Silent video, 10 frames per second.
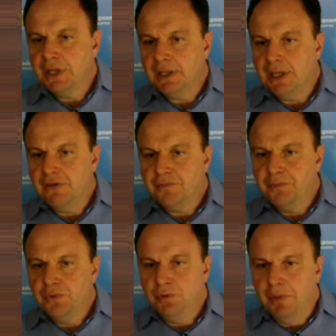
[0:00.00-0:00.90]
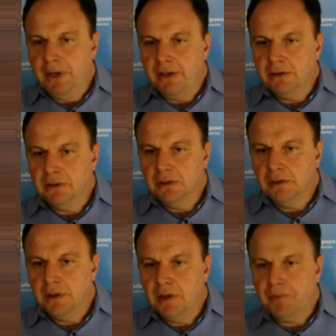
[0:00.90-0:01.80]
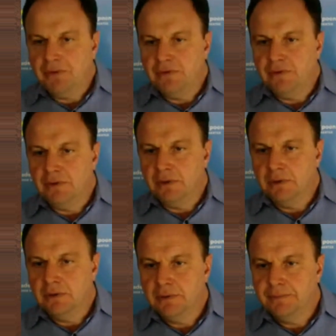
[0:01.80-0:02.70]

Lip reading: a lot of put buying up until